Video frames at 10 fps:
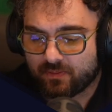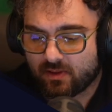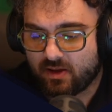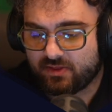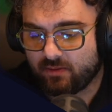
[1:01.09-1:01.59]

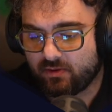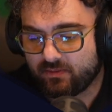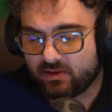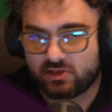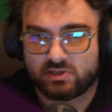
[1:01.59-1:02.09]
The
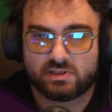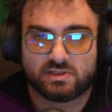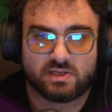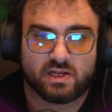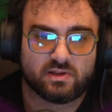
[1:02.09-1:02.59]
implementation is
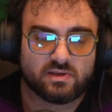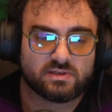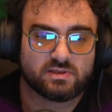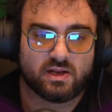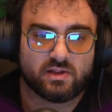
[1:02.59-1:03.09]

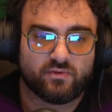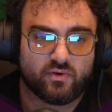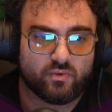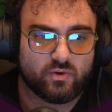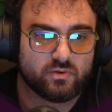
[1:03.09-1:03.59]

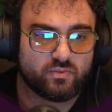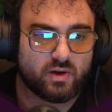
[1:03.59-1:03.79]
straightforward. We are